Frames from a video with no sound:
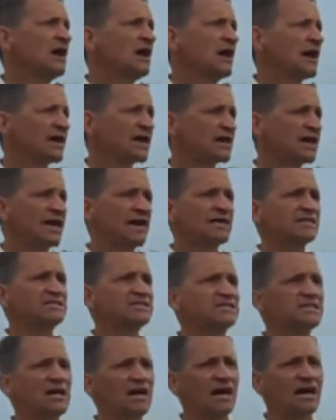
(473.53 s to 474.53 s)

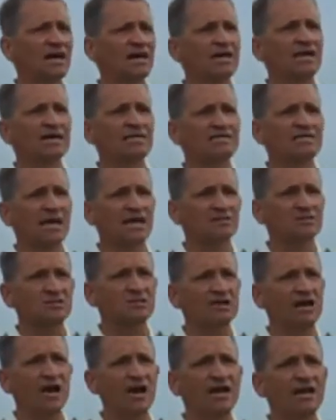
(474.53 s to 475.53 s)
against
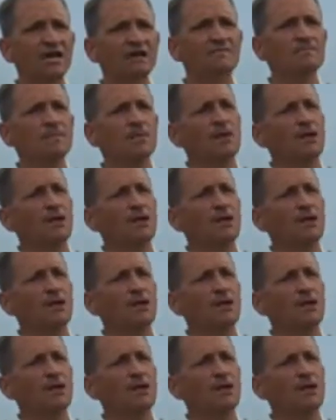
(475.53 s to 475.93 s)
Ascochyta,